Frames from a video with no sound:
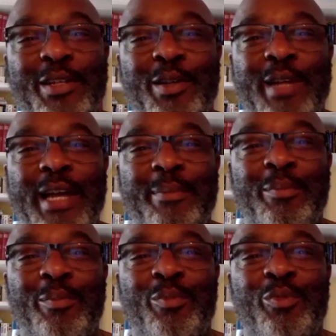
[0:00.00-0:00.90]
your
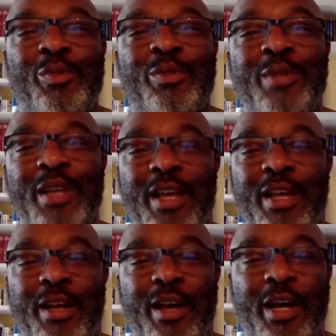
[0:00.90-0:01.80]
name
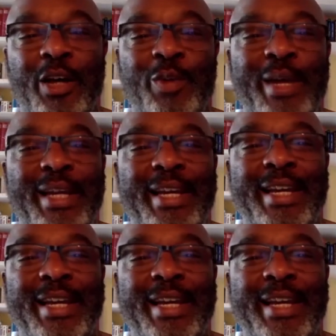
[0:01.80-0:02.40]
correctly.